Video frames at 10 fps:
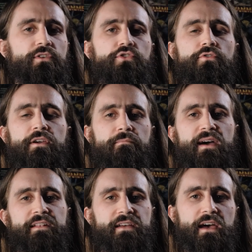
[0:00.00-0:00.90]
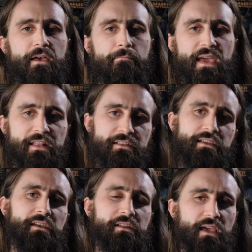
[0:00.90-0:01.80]
enjoying my time
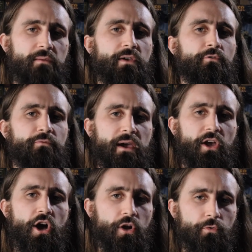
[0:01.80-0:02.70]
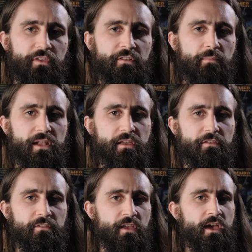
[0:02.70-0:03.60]
painting and gaming with my Conquest
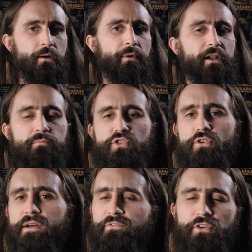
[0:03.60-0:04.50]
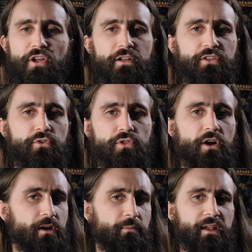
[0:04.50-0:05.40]
minis, but I'm sure after not too
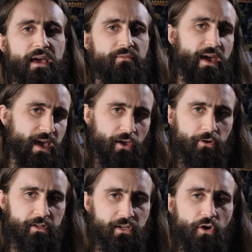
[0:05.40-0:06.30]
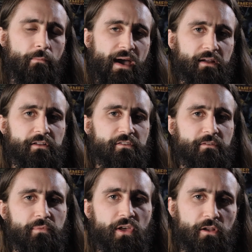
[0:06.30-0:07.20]
long I'm going to have a hankering to go back to
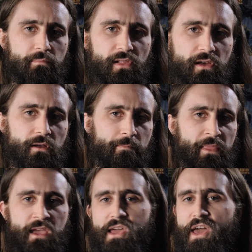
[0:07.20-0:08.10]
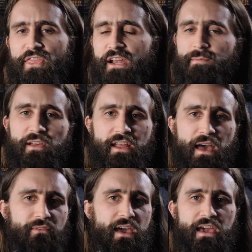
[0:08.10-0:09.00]
some Gunpla, and then I'm going to
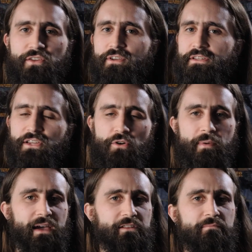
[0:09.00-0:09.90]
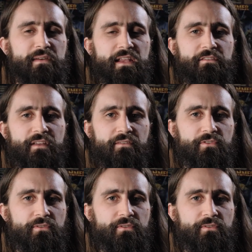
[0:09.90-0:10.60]
have a hankering to go back to minis after